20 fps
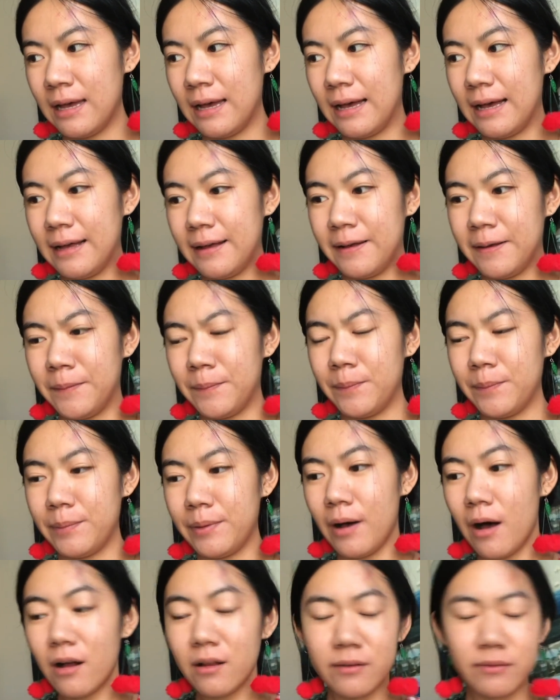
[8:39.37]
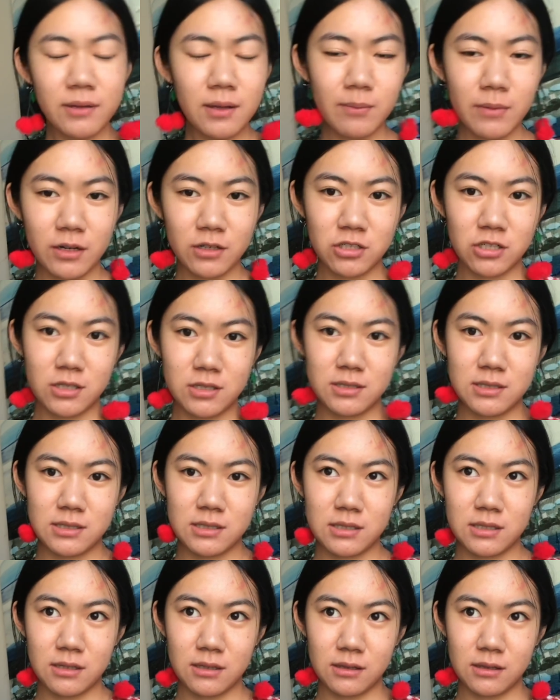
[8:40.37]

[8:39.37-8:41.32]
But all of them are just